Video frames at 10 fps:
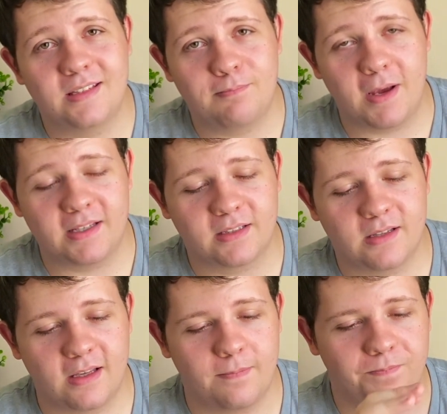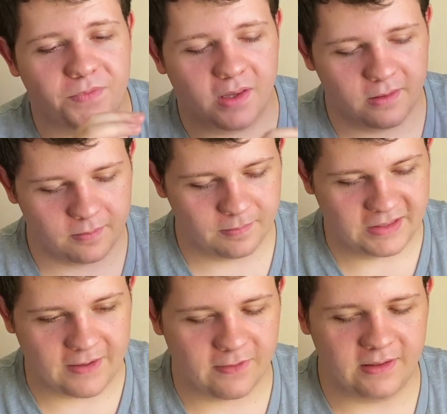basically the
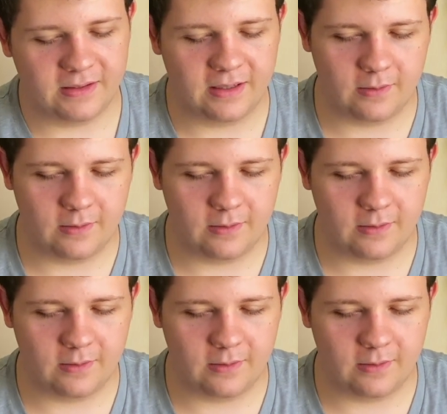different